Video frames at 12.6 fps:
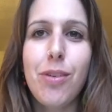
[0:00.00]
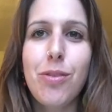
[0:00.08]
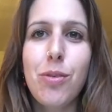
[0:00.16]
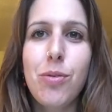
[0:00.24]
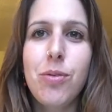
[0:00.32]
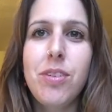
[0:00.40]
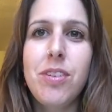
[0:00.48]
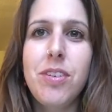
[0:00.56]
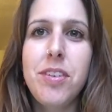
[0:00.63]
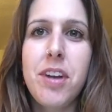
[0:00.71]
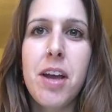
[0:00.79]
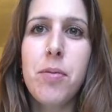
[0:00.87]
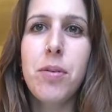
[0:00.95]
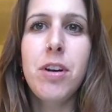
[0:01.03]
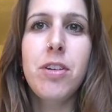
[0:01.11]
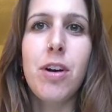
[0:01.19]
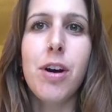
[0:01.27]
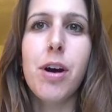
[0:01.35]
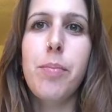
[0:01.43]
So today I want
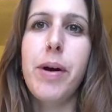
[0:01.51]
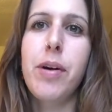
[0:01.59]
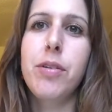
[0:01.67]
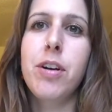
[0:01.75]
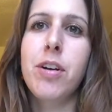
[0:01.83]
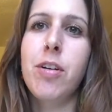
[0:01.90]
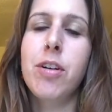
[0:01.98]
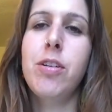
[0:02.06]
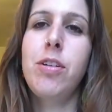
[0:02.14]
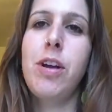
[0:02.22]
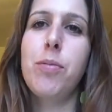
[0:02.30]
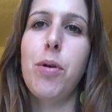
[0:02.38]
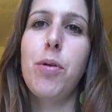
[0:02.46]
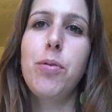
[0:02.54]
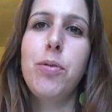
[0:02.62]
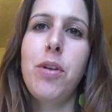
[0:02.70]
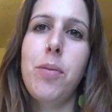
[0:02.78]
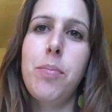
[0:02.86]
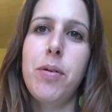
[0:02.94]
to talk about an article I
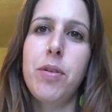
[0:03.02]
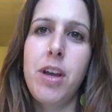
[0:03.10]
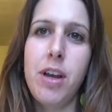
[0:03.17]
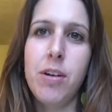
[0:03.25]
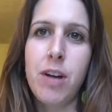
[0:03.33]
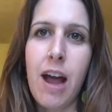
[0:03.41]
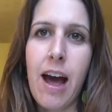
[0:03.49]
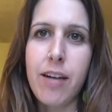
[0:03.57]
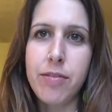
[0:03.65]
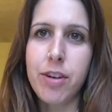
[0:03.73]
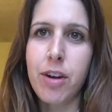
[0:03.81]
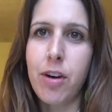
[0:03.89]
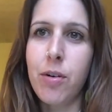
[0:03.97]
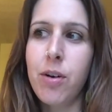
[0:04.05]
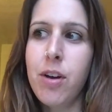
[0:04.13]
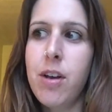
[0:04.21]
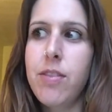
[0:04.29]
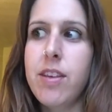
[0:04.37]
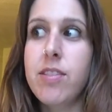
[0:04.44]
wrote about 1.5 years ago
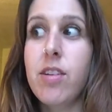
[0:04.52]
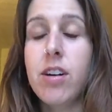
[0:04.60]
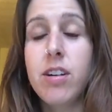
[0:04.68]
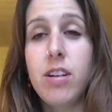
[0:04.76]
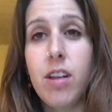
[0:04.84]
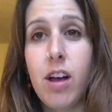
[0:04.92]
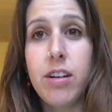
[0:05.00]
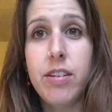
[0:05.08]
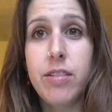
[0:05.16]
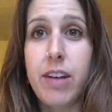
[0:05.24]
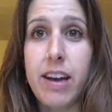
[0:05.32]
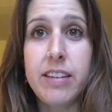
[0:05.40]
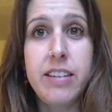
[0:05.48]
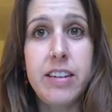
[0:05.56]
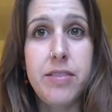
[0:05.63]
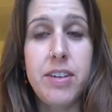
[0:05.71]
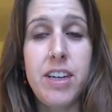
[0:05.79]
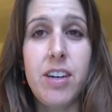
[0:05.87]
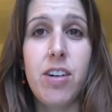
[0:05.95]
that's gotten a lot of
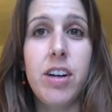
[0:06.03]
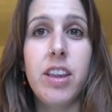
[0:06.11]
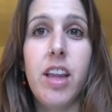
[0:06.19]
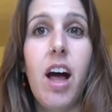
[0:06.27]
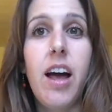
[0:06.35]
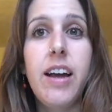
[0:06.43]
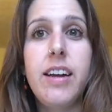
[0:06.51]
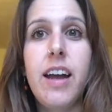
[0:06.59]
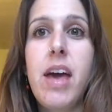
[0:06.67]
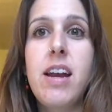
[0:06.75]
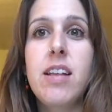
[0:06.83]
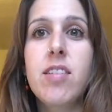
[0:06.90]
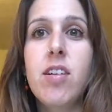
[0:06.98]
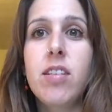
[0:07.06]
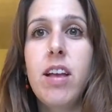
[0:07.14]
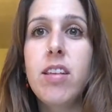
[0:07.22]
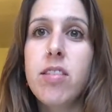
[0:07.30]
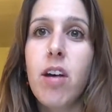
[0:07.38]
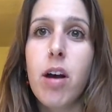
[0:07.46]
activity online, and it's called
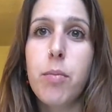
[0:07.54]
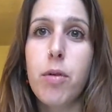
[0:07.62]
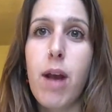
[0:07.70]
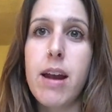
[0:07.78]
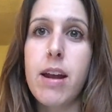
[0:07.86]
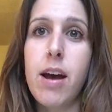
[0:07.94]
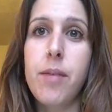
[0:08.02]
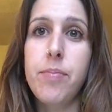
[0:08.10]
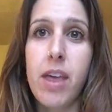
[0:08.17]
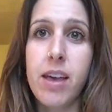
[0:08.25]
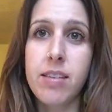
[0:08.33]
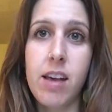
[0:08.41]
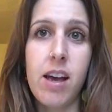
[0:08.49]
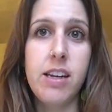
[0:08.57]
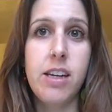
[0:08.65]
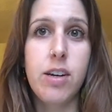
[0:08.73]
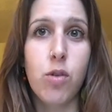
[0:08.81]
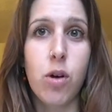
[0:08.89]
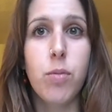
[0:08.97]
Let's Talk Mirena,
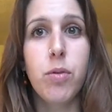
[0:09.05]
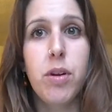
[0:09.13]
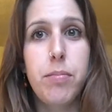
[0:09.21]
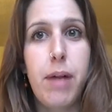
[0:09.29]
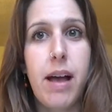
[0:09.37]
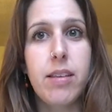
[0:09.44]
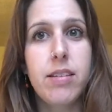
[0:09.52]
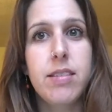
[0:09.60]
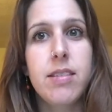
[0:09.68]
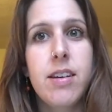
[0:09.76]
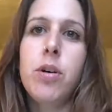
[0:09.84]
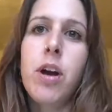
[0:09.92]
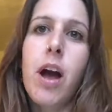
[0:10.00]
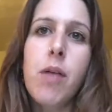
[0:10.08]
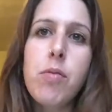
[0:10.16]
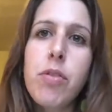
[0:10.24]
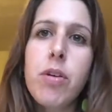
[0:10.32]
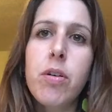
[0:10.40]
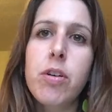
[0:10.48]
Anxiety and Hormone Imbalance. I
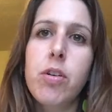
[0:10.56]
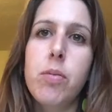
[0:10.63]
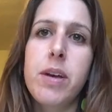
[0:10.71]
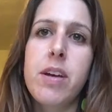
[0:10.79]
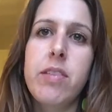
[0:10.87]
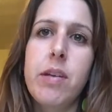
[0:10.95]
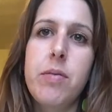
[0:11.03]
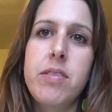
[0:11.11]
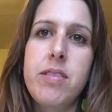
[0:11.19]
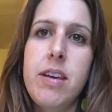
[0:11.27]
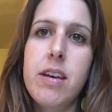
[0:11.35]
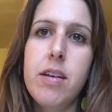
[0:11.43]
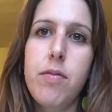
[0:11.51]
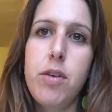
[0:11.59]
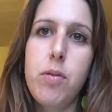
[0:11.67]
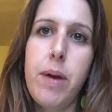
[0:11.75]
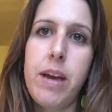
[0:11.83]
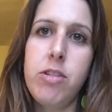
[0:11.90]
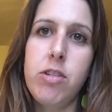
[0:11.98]
wrote the article because I was seeing a few
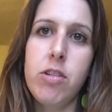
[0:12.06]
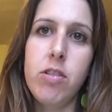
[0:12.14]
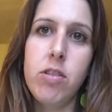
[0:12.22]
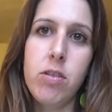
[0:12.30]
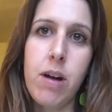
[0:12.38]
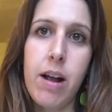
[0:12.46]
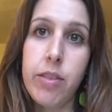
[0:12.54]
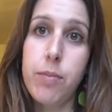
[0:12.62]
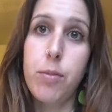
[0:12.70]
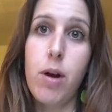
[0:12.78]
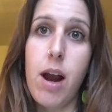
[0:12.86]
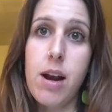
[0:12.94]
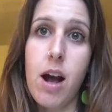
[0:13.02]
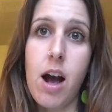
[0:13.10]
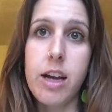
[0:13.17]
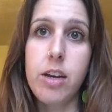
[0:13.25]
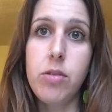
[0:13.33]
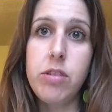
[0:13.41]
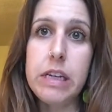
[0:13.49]
patients who had the Mirena
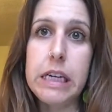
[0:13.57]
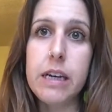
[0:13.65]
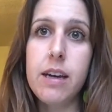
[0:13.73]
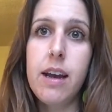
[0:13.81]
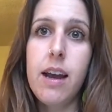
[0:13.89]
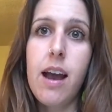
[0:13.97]
IUD